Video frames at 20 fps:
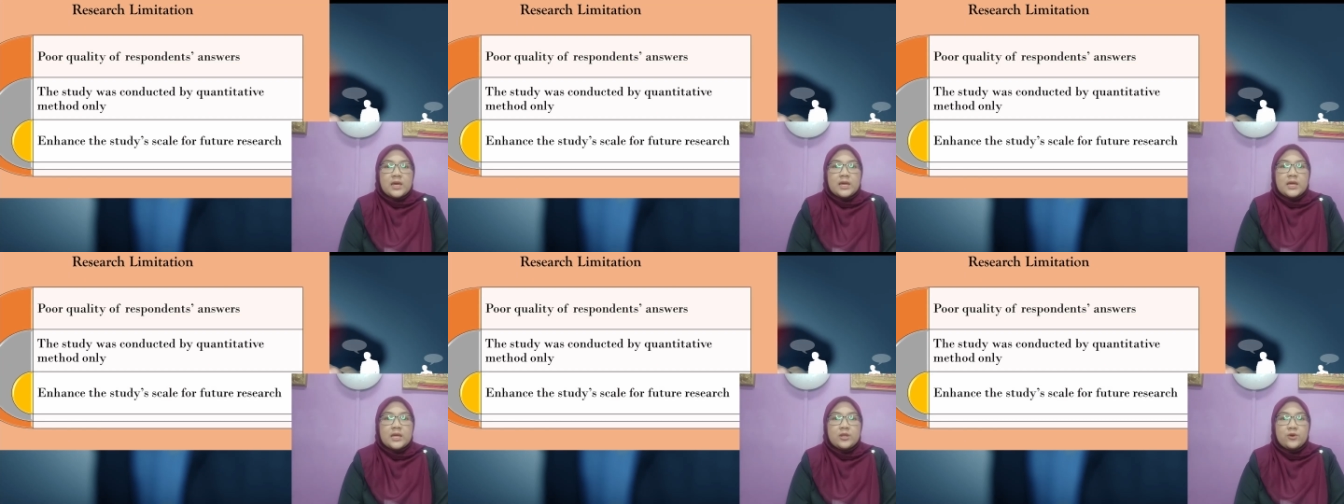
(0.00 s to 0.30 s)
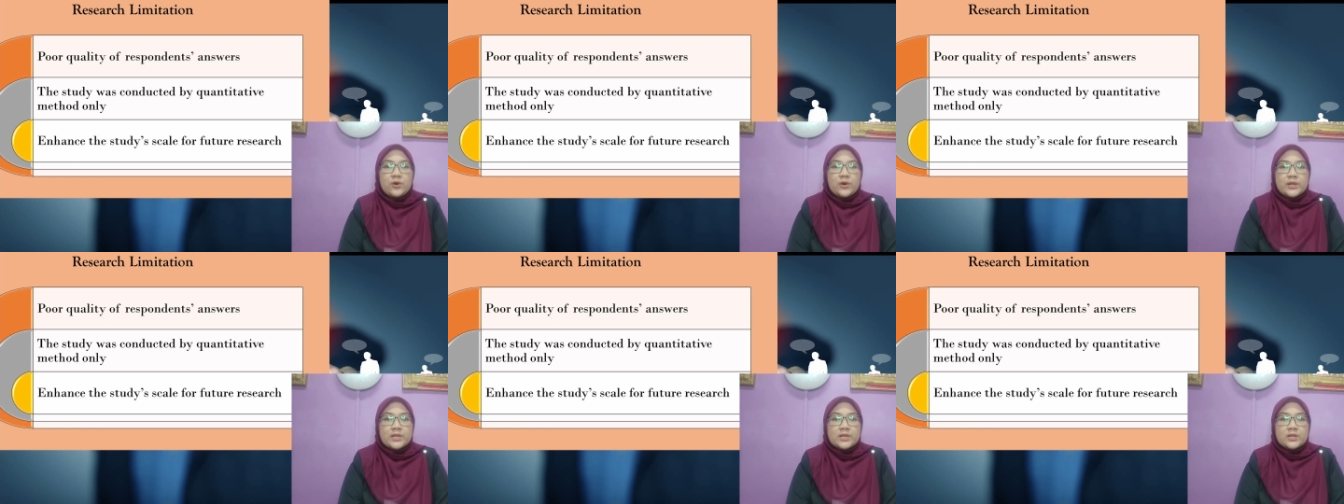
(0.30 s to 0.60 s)
In
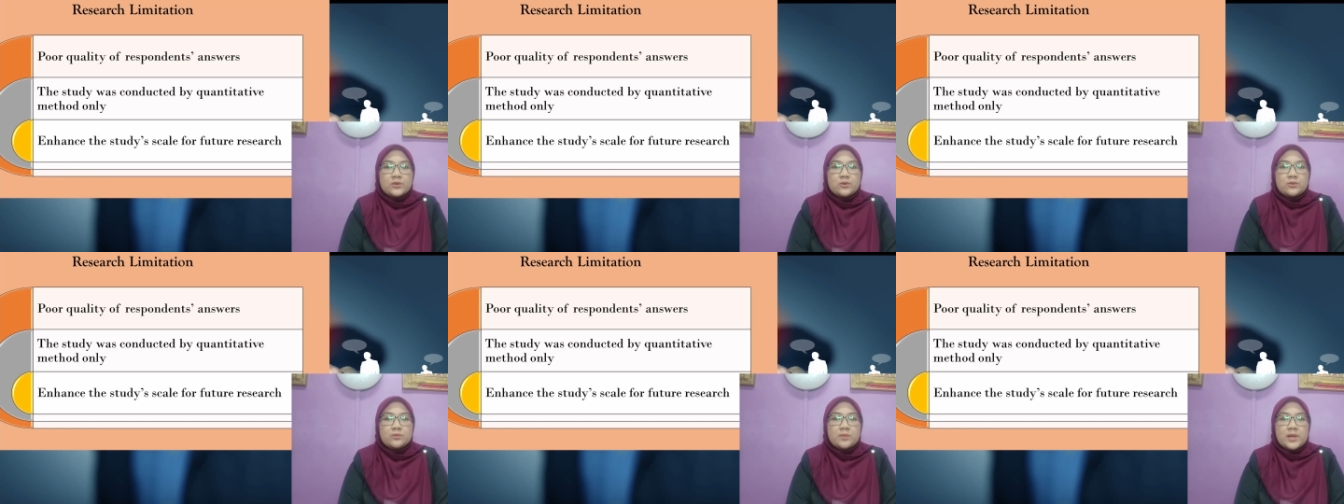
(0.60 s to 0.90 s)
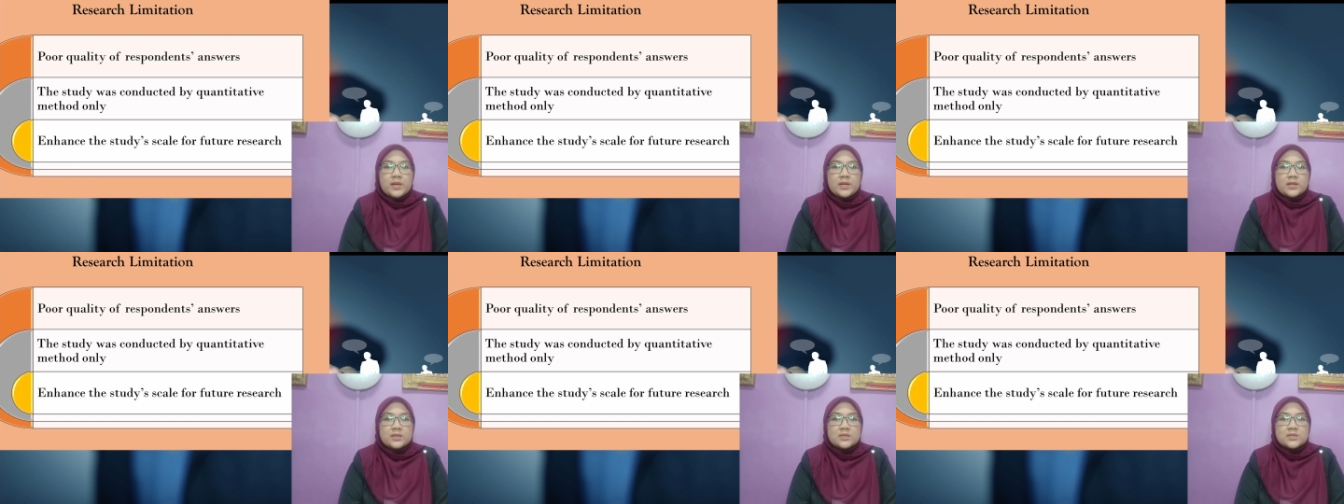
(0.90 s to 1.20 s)
order to
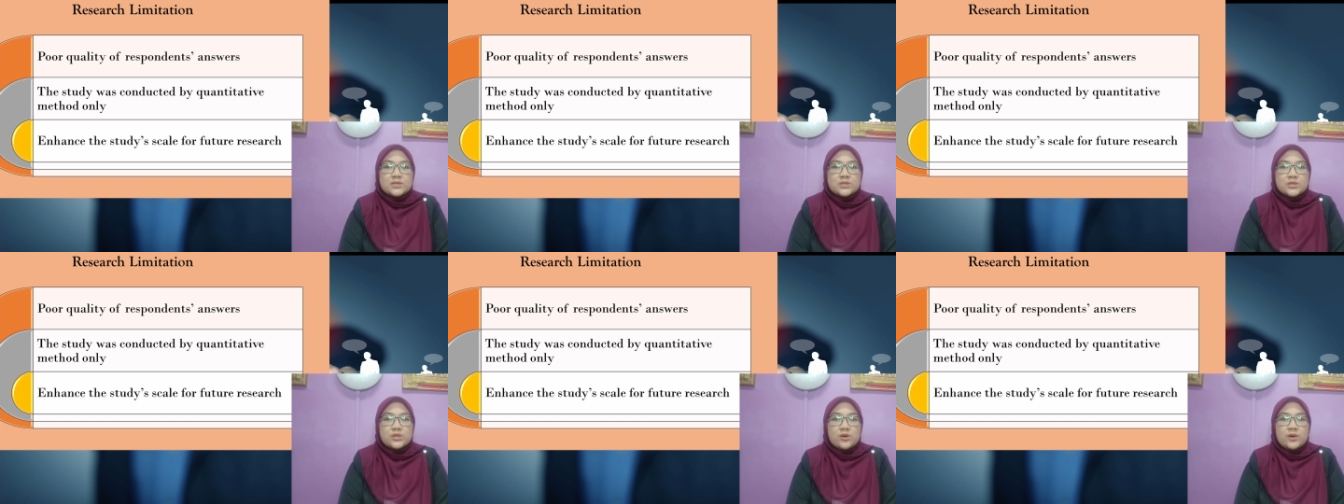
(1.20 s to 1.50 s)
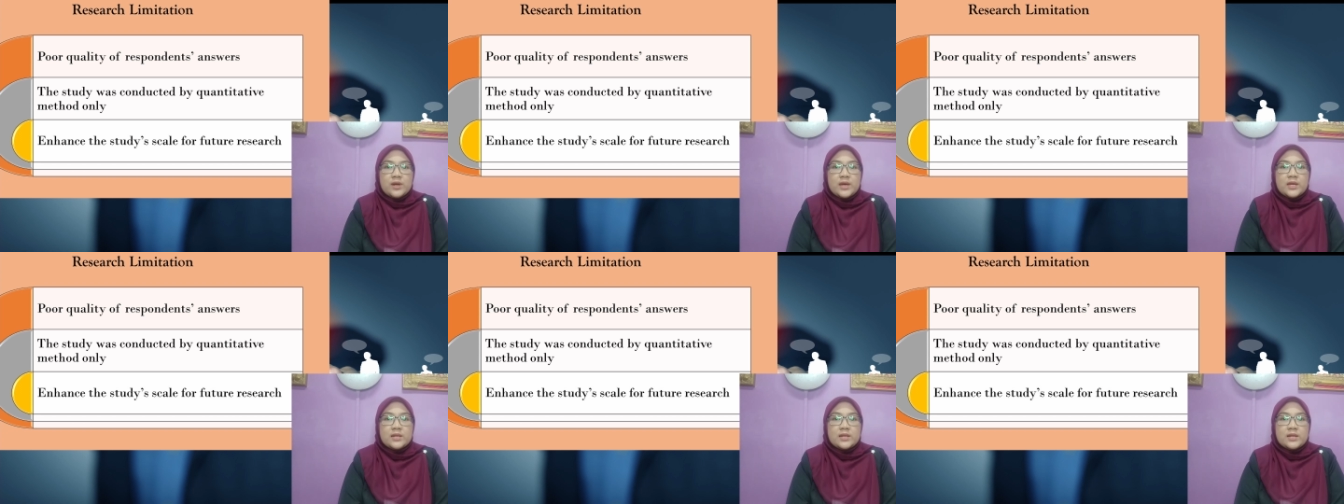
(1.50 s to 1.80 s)
make
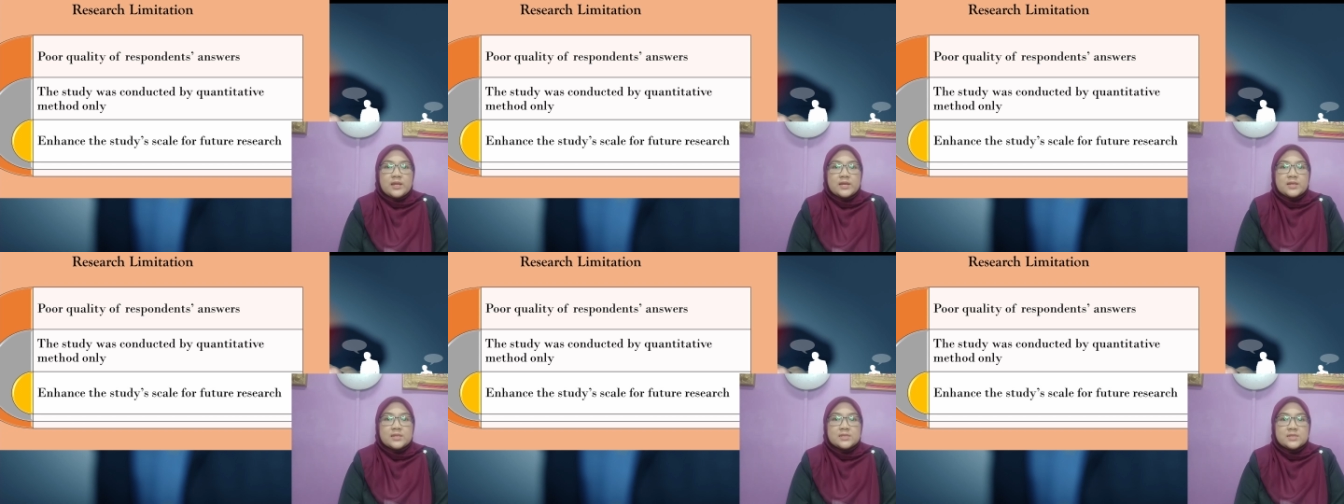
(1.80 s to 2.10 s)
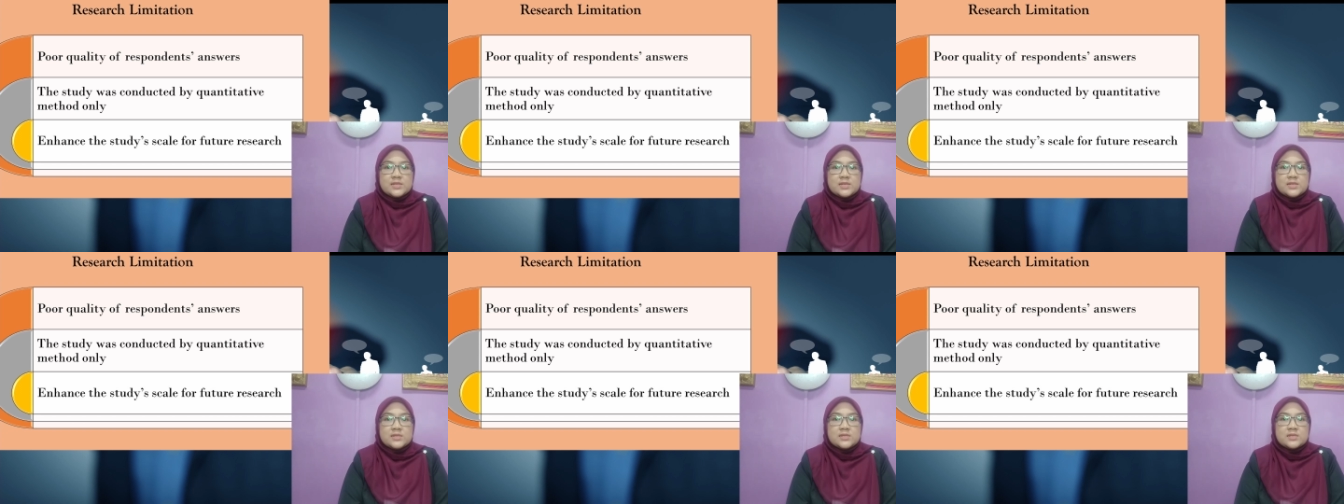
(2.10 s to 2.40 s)
strong
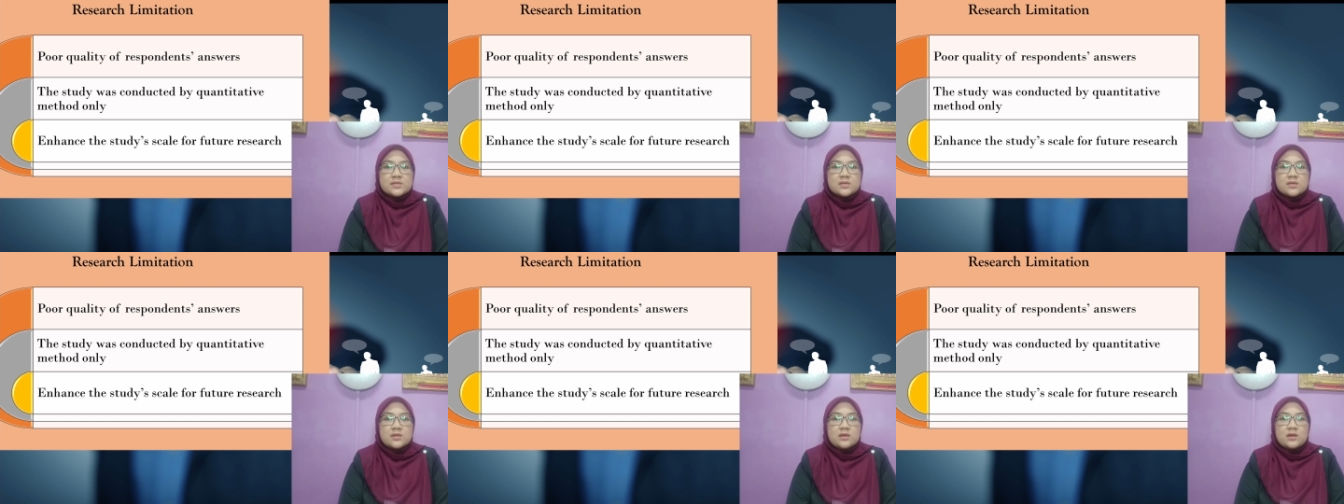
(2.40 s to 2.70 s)
analysis